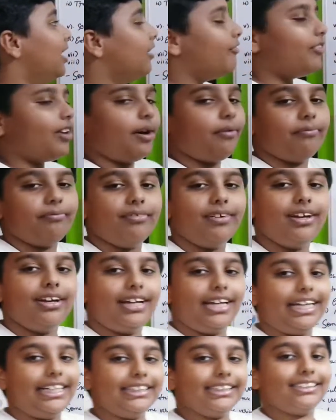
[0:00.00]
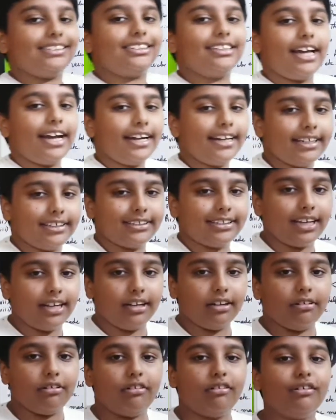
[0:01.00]
from inside a
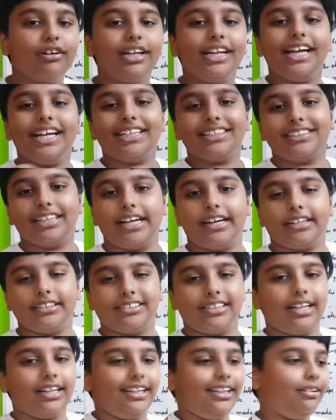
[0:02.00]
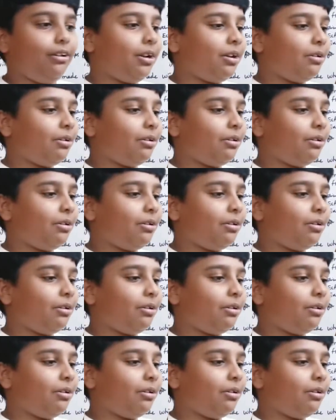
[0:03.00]
cell, only inside a cell. They